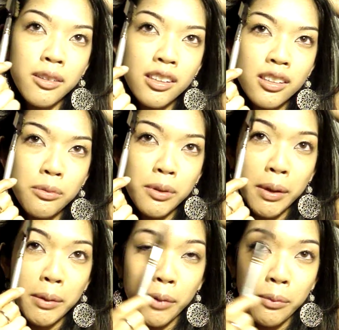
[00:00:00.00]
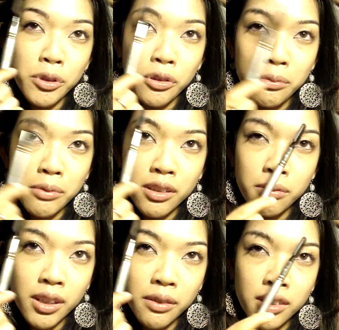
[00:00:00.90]
this is what my mom showed me
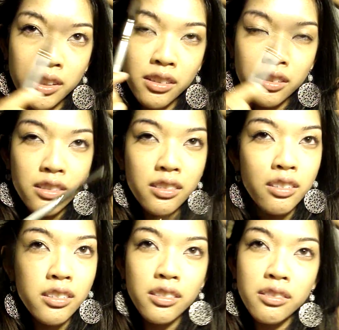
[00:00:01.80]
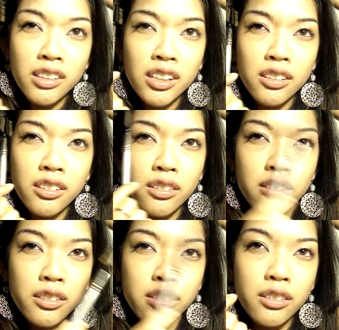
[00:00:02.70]
when I was younger. You like
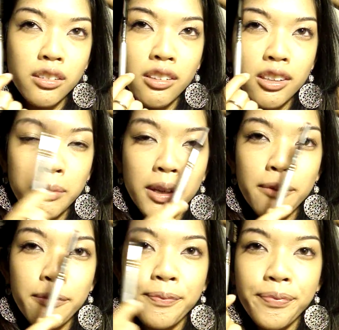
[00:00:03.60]
go this way